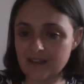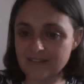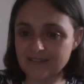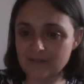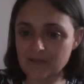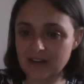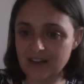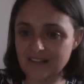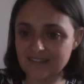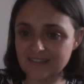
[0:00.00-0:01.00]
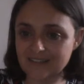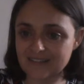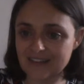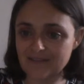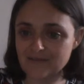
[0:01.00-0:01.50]
Someone asked
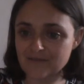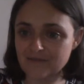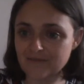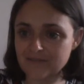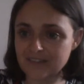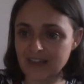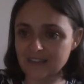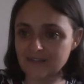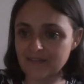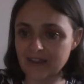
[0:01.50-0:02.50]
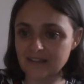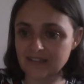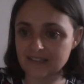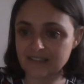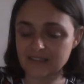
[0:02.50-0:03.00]
if Sanders fans
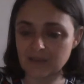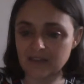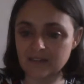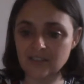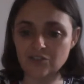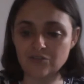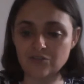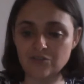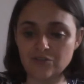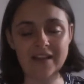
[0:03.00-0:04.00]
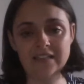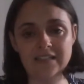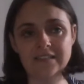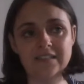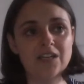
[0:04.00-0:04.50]
are similar to Trump's
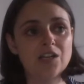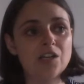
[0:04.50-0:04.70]
fans.